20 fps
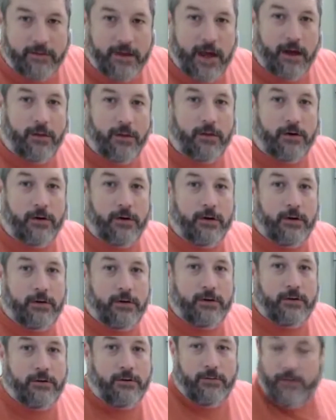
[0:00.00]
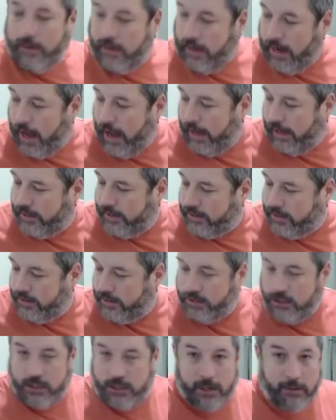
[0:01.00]
now learned to not
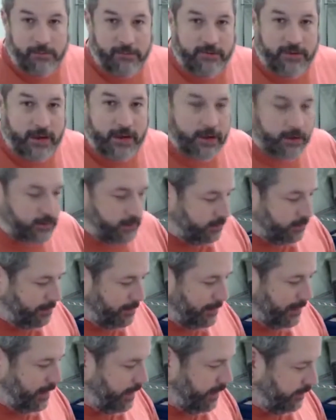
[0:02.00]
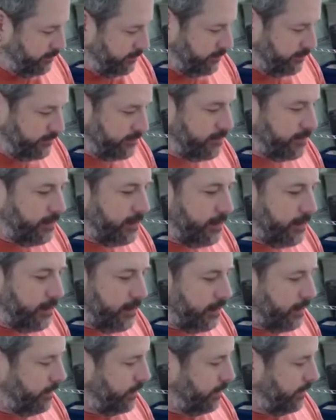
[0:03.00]
ship via UPS
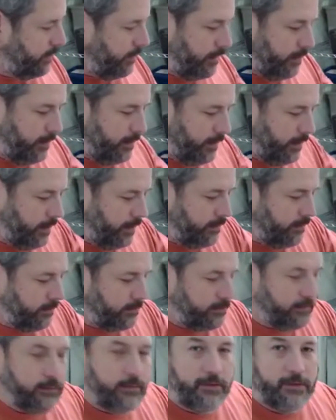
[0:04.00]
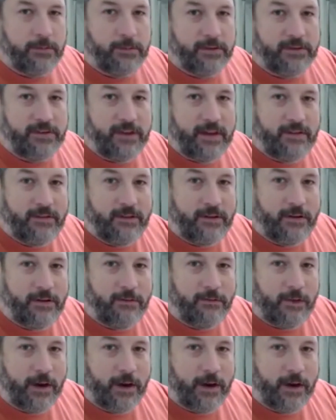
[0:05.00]
during the Christmas season.